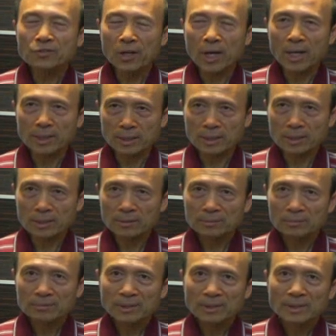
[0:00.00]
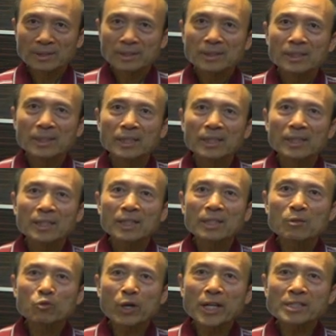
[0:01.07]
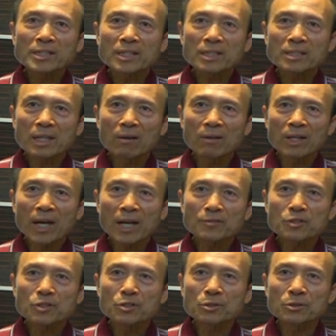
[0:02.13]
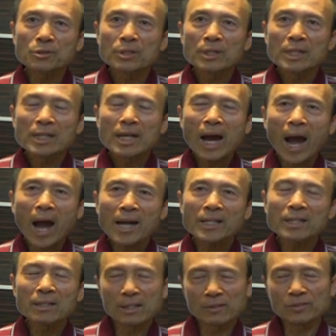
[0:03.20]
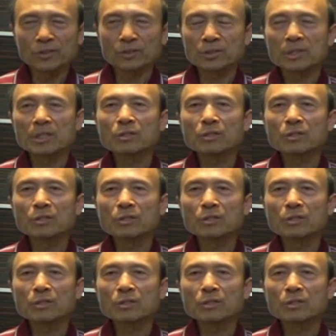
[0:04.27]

for us. He raises our lives to higher levels.